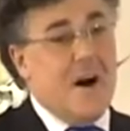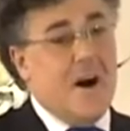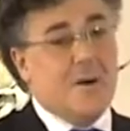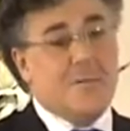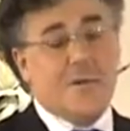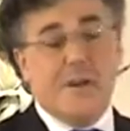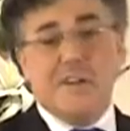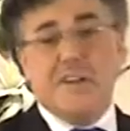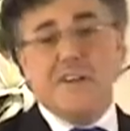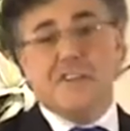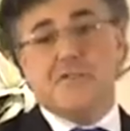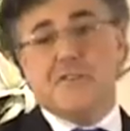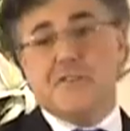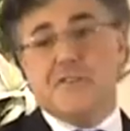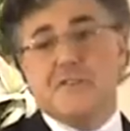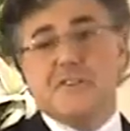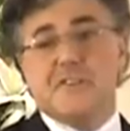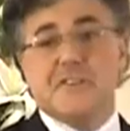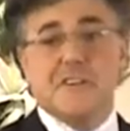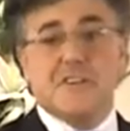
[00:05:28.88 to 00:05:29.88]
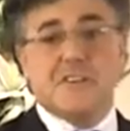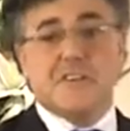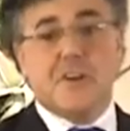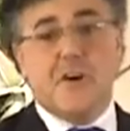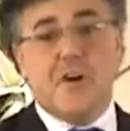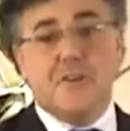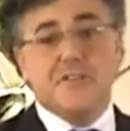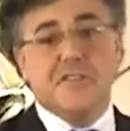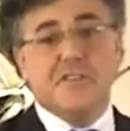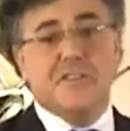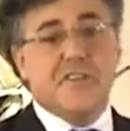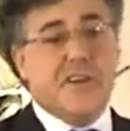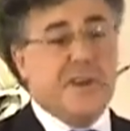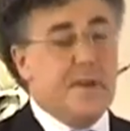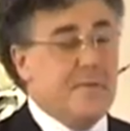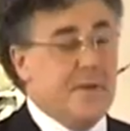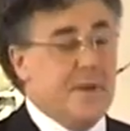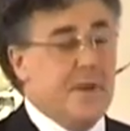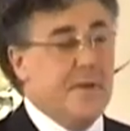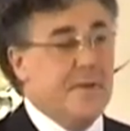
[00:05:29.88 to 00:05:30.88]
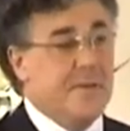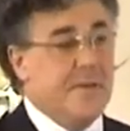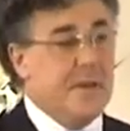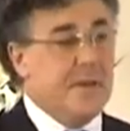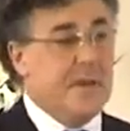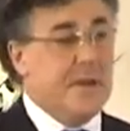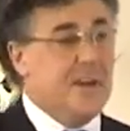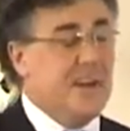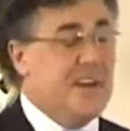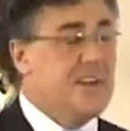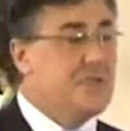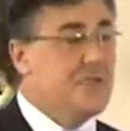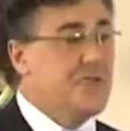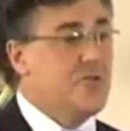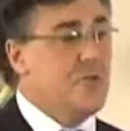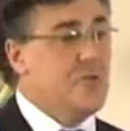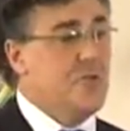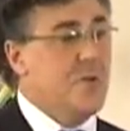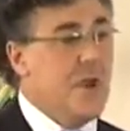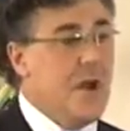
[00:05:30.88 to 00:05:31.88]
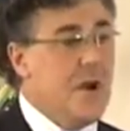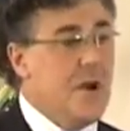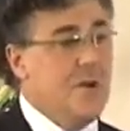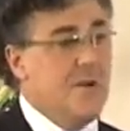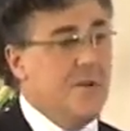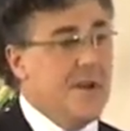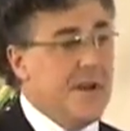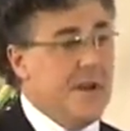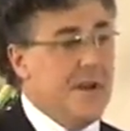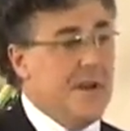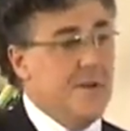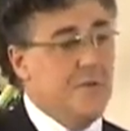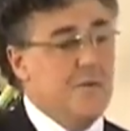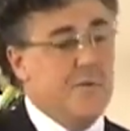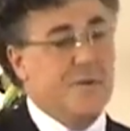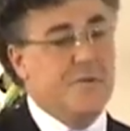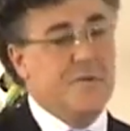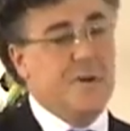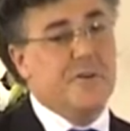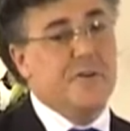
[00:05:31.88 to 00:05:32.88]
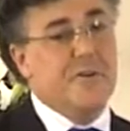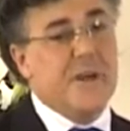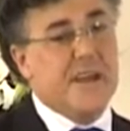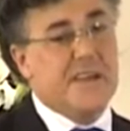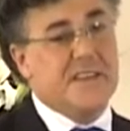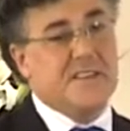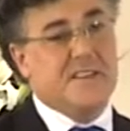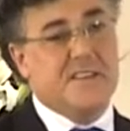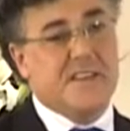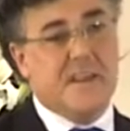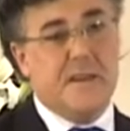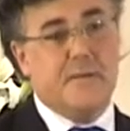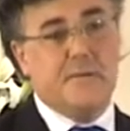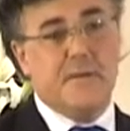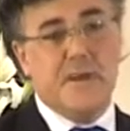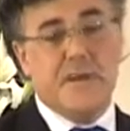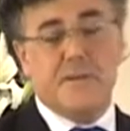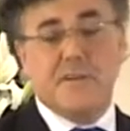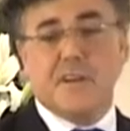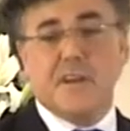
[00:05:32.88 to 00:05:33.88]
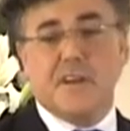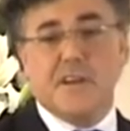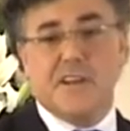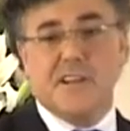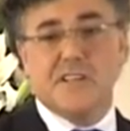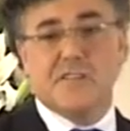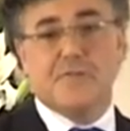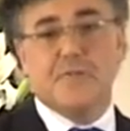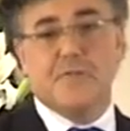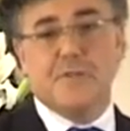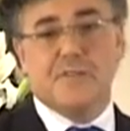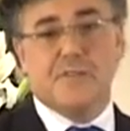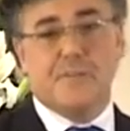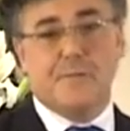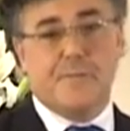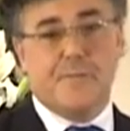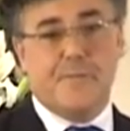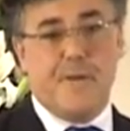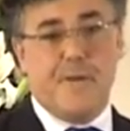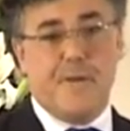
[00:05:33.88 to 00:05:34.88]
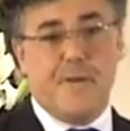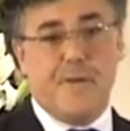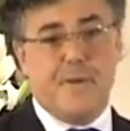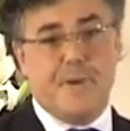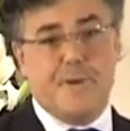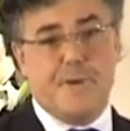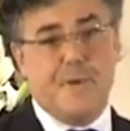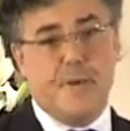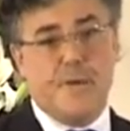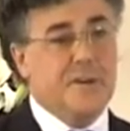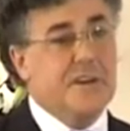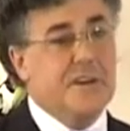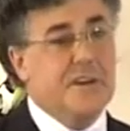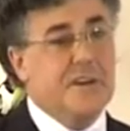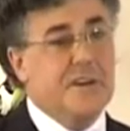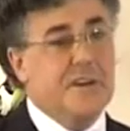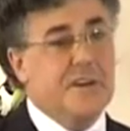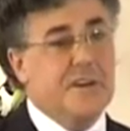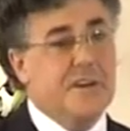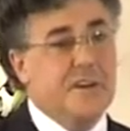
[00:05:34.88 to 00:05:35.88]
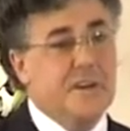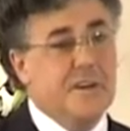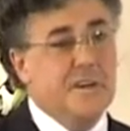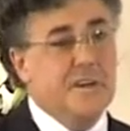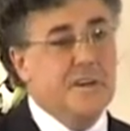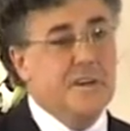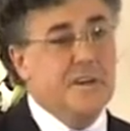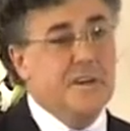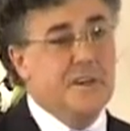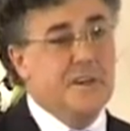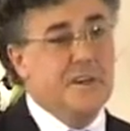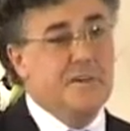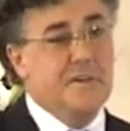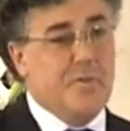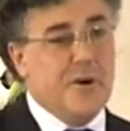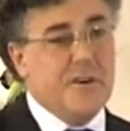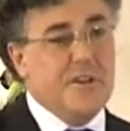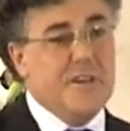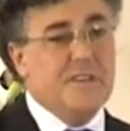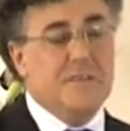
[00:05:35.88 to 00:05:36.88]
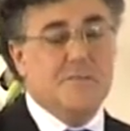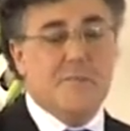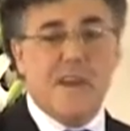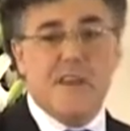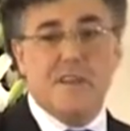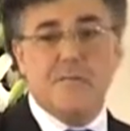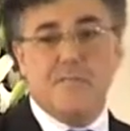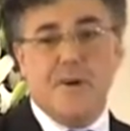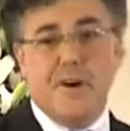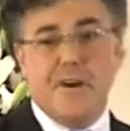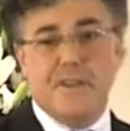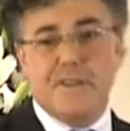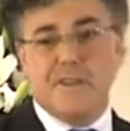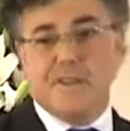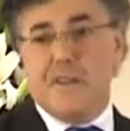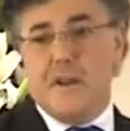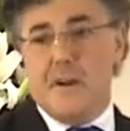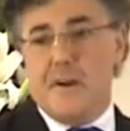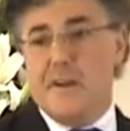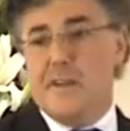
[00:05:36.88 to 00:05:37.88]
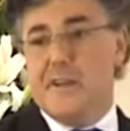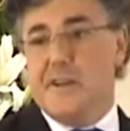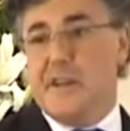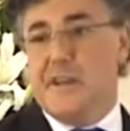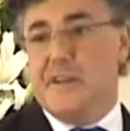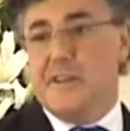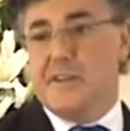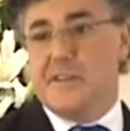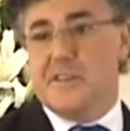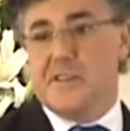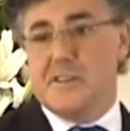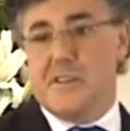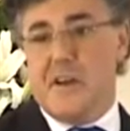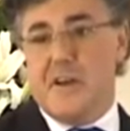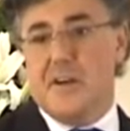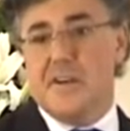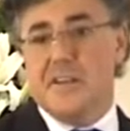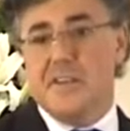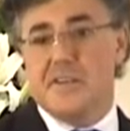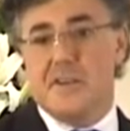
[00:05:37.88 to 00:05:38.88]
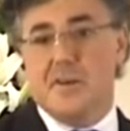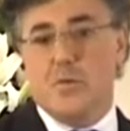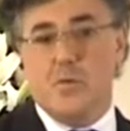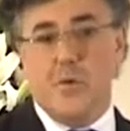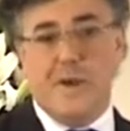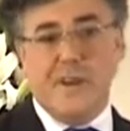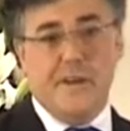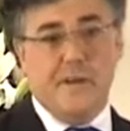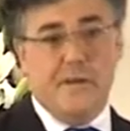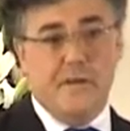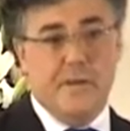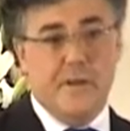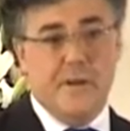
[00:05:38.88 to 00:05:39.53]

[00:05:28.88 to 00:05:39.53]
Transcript: I'm going to introduce this concept that cholesterol lowering, we've got to accept that cholesterol is a friend, not an enemy. Your body's made by design and you're designed to win.